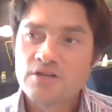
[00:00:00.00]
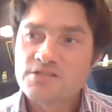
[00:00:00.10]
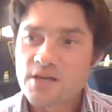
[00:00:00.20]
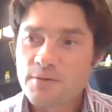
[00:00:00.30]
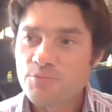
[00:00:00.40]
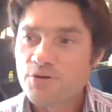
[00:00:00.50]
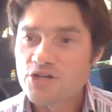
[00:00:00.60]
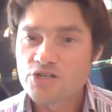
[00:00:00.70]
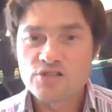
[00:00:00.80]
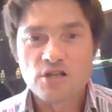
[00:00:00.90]

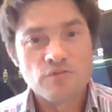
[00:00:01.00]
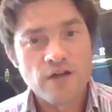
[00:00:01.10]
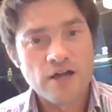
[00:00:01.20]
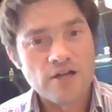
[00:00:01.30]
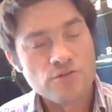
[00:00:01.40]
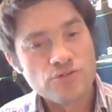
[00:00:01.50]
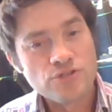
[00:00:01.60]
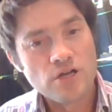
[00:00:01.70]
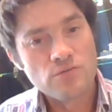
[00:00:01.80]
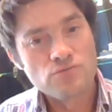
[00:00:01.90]
semi-precious, low-value
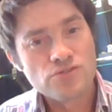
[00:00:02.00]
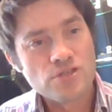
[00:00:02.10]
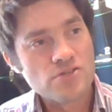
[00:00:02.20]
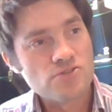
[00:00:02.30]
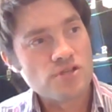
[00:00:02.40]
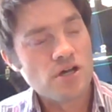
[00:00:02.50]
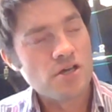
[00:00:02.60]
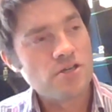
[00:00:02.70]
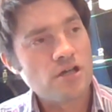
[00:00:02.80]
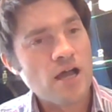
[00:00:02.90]
stones, things
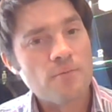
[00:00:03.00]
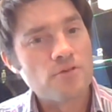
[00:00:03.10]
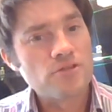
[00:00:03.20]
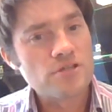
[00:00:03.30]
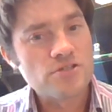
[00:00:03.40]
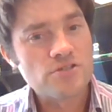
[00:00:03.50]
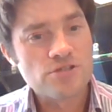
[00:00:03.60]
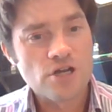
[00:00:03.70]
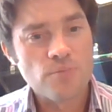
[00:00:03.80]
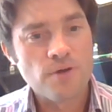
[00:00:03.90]
like amethyst and
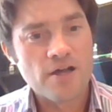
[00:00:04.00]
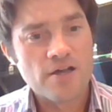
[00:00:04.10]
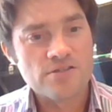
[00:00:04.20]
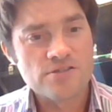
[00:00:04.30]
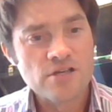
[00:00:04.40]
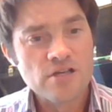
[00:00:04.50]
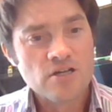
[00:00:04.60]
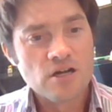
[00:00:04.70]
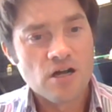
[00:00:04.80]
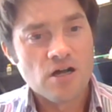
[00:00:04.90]
topaz.
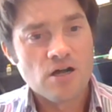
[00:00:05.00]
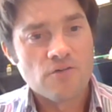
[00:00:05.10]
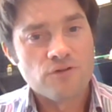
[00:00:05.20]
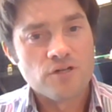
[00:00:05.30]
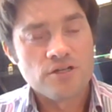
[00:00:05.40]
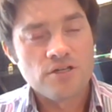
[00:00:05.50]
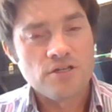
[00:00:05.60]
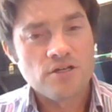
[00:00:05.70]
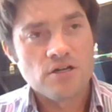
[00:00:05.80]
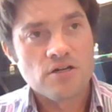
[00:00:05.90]
Have
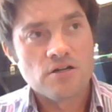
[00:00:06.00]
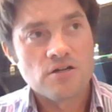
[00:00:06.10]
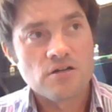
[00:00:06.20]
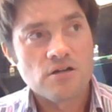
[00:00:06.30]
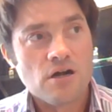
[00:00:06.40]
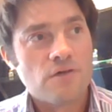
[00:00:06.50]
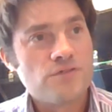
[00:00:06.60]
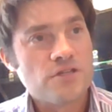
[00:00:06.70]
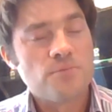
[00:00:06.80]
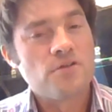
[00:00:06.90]
really, I've
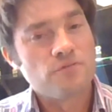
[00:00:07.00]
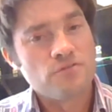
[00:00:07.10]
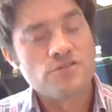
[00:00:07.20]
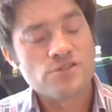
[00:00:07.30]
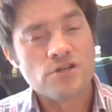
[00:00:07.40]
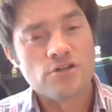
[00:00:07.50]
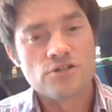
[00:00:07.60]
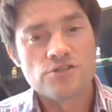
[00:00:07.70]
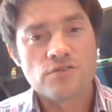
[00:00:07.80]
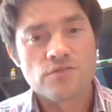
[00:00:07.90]
seen a bit of a
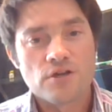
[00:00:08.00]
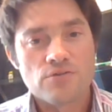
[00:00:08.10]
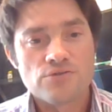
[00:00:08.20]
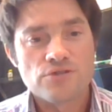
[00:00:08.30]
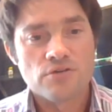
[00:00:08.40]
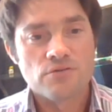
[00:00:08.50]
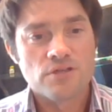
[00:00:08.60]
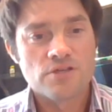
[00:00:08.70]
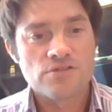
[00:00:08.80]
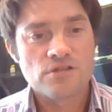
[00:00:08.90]
resurgence of those. So
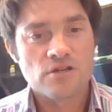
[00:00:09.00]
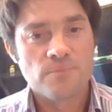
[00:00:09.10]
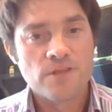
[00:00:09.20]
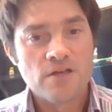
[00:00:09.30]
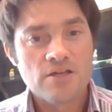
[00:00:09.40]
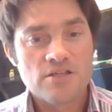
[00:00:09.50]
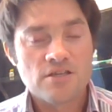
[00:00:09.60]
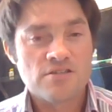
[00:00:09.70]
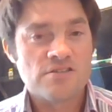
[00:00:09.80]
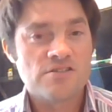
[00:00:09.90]
there's,
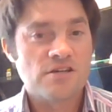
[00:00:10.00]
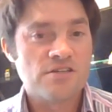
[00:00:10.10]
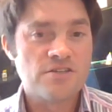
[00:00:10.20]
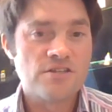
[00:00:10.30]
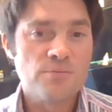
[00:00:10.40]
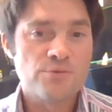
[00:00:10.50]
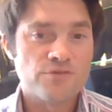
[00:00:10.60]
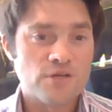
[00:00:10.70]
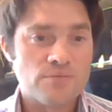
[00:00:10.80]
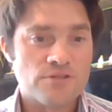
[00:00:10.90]
it's exciting times
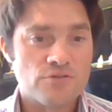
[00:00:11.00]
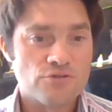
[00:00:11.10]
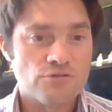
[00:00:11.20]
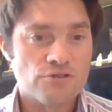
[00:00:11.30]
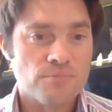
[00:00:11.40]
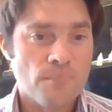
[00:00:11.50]
for gemstone jewelry.